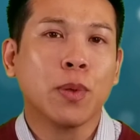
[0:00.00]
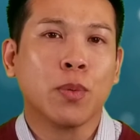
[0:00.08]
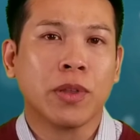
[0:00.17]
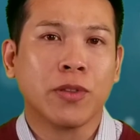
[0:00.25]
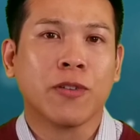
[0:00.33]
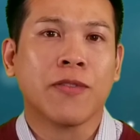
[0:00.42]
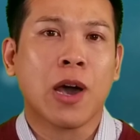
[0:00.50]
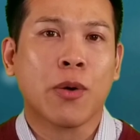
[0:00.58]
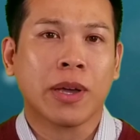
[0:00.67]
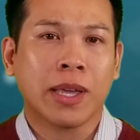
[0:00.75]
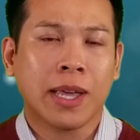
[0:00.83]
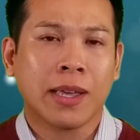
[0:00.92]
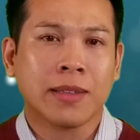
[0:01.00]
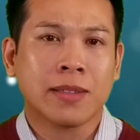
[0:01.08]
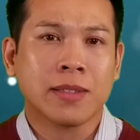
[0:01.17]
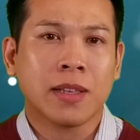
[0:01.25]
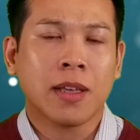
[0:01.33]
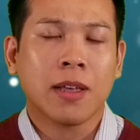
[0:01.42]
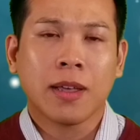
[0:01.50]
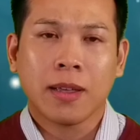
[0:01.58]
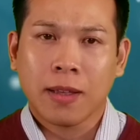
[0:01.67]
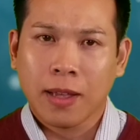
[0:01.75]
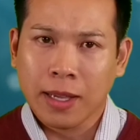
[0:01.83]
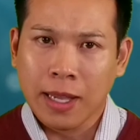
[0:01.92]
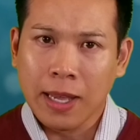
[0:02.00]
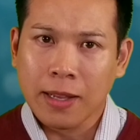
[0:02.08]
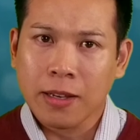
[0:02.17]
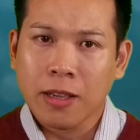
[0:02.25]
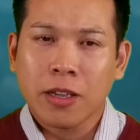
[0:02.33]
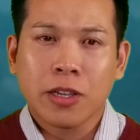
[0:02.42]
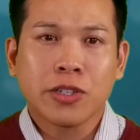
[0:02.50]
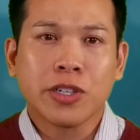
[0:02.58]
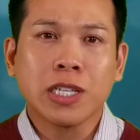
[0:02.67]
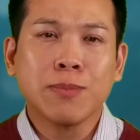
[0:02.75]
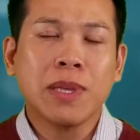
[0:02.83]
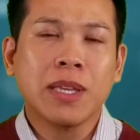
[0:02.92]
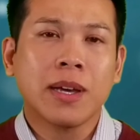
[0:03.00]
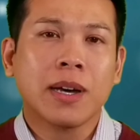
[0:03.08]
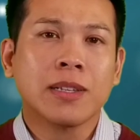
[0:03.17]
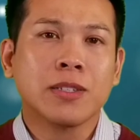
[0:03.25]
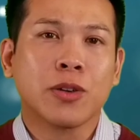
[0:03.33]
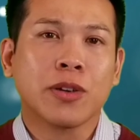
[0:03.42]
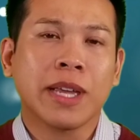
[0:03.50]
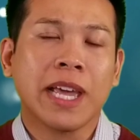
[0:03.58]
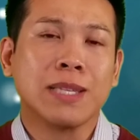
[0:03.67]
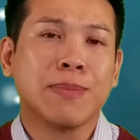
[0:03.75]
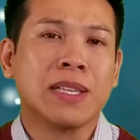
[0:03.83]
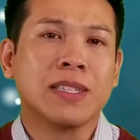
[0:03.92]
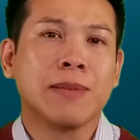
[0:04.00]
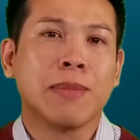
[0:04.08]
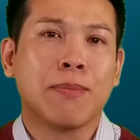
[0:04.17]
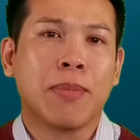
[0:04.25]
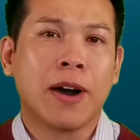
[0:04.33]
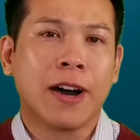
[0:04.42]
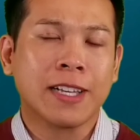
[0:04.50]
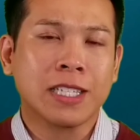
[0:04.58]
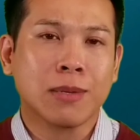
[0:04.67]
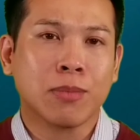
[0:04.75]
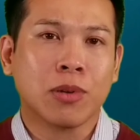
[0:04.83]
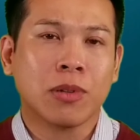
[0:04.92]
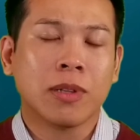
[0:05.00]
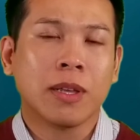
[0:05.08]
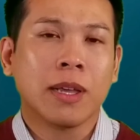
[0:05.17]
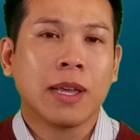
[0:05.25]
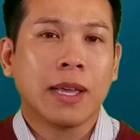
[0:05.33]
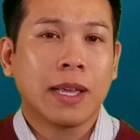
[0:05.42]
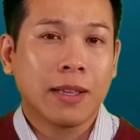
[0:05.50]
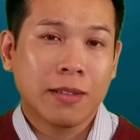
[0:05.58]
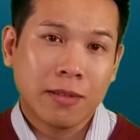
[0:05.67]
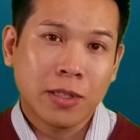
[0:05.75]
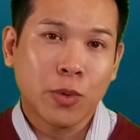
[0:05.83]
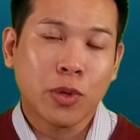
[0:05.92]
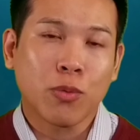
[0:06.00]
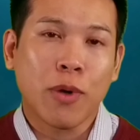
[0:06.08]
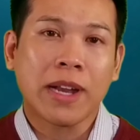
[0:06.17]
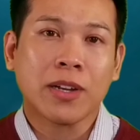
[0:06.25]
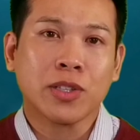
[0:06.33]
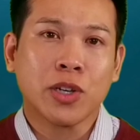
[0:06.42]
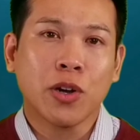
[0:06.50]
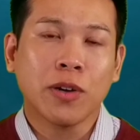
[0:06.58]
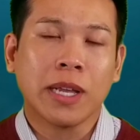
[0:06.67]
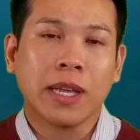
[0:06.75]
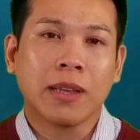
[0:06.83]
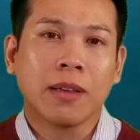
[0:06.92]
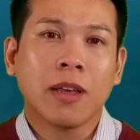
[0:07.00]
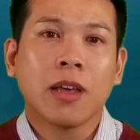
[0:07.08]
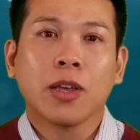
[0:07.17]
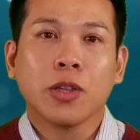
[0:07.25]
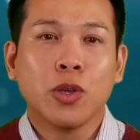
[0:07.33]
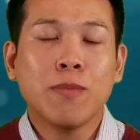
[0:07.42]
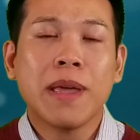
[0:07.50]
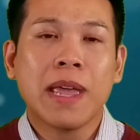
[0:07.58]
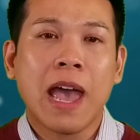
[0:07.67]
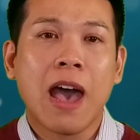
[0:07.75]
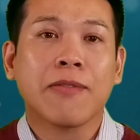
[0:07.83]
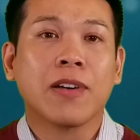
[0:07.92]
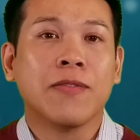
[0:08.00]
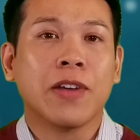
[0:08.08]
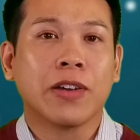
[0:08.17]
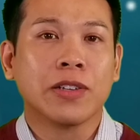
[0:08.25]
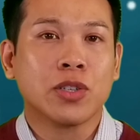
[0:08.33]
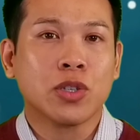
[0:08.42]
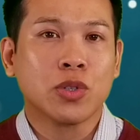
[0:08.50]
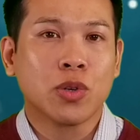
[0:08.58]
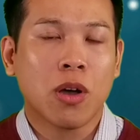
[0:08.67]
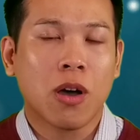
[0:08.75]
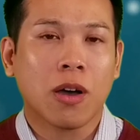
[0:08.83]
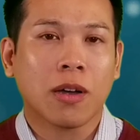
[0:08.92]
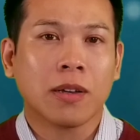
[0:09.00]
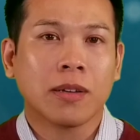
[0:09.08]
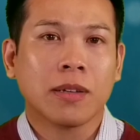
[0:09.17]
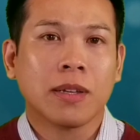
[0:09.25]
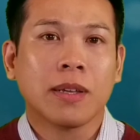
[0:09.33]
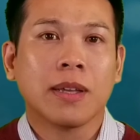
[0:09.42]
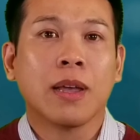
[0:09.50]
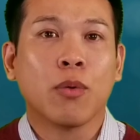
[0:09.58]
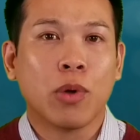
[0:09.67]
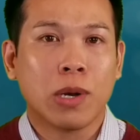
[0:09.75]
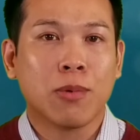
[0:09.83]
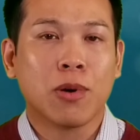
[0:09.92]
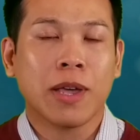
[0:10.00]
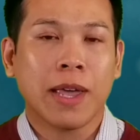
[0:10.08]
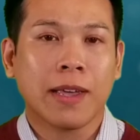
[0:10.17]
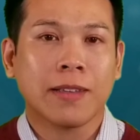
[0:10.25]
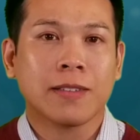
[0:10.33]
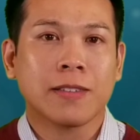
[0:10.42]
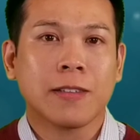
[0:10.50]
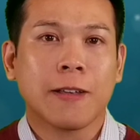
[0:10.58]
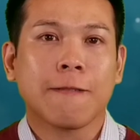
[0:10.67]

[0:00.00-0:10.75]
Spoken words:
you with your VAWA case. Again, just because your case may seem impossible, to the right attorney, you may have a very strong and winnable case.